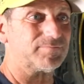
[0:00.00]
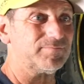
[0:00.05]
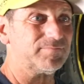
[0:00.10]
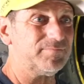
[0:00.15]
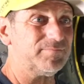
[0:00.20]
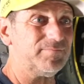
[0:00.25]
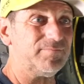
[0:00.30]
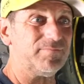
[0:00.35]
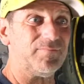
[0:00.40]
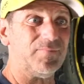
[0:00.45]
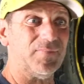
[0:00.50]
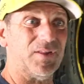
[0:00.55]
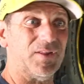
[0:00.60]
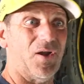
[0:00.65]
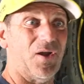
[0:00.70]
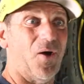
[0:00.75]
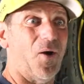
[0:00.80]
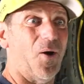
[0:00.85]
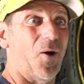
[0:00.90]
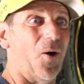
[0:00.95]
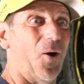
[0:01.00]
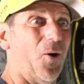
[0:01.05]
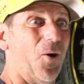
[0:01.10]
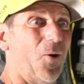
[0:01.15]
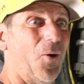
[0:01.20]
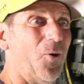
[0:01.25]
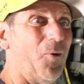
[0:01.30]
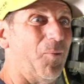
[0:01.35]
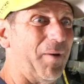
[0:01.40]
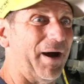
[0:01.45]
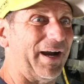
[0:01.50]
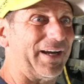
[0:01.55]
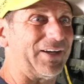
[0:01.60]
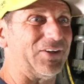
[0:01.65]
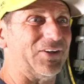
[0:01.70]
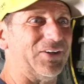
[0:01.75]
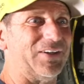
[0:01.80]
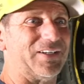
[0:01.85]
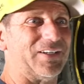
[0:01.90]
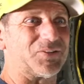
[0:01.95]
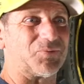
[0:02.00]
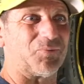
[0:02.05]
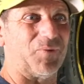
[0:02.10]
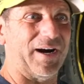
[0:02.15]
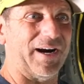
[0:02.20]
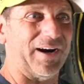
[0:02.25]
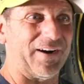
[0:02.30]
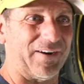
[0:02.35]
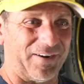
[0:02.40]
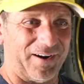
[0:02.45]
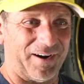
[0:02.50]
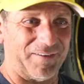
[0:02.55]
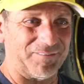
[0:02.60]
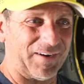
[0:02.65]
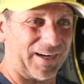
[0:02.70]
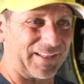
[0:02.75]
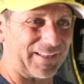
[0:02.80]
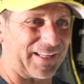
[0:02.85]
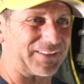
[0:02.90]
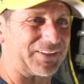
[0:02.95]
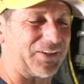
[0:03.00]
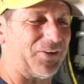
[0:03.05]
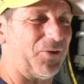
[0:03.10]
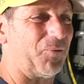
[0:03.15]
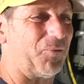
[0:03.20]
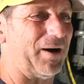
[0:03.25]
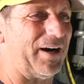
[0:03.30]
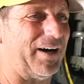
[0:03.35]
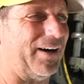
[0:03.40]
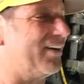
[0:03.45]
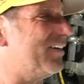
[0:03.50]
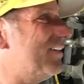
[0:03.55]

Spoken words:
Can't imagine why. Oh my goodness, where? I'd like to know where.